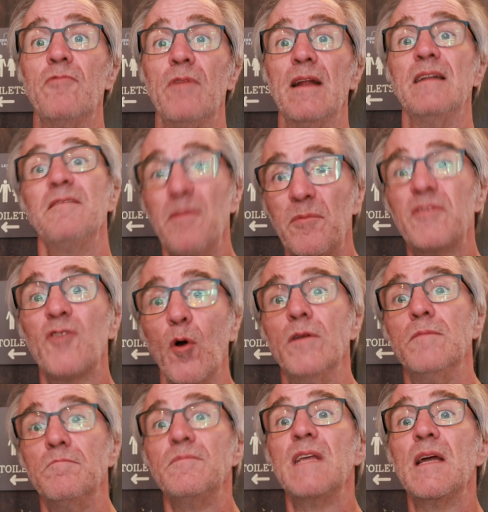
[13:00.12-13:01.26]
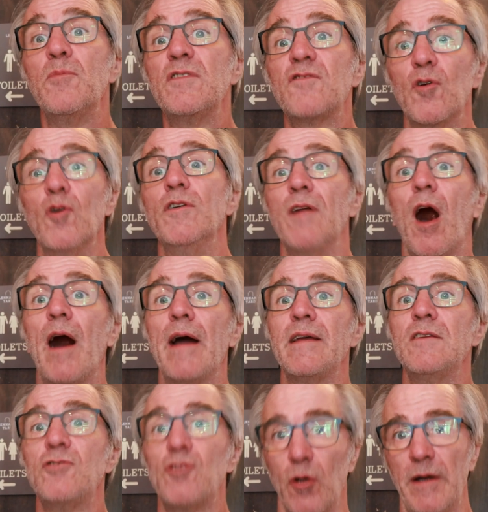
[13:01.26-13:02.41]
it was good. It was good. I
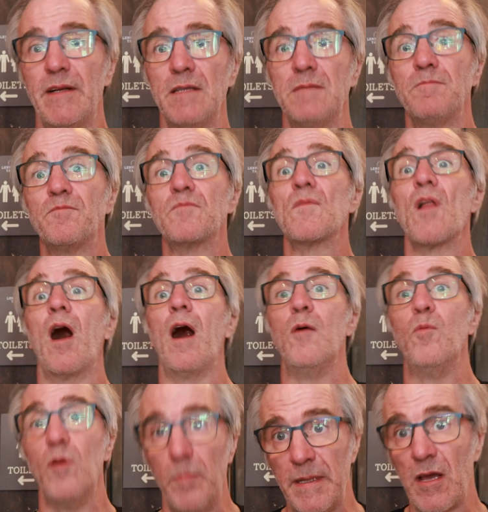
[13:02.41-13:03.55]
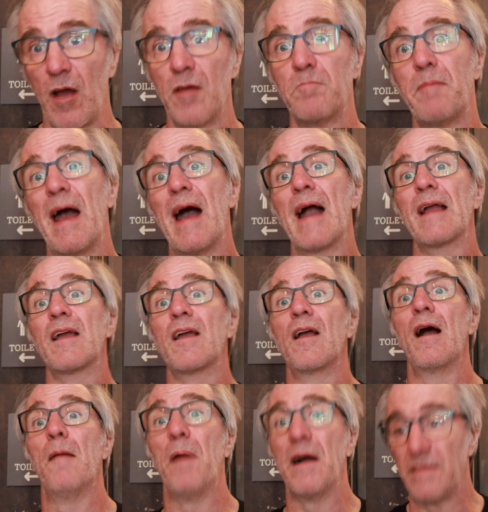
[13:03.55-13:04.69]
enjoyed it. I will be going back.
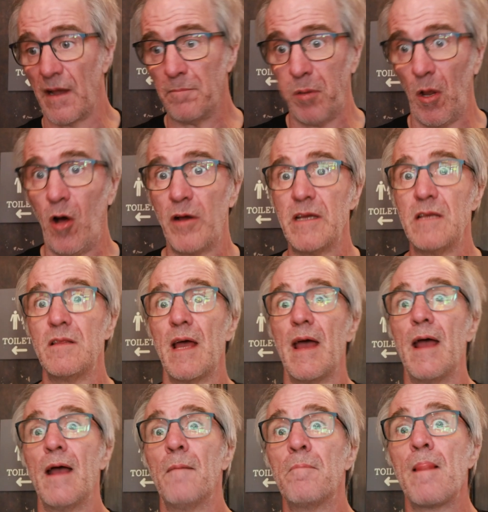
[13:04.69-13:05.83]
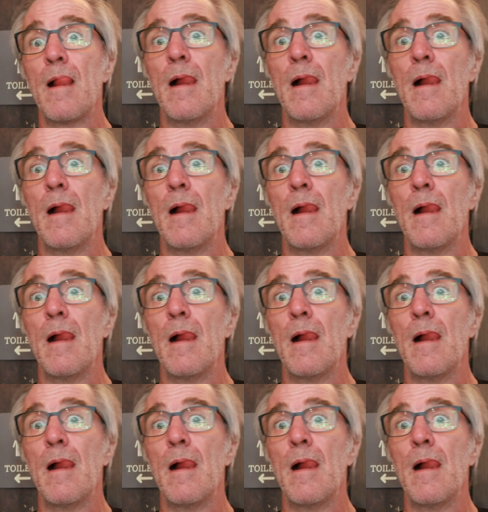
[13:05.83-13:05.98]
I might take Bloch in there.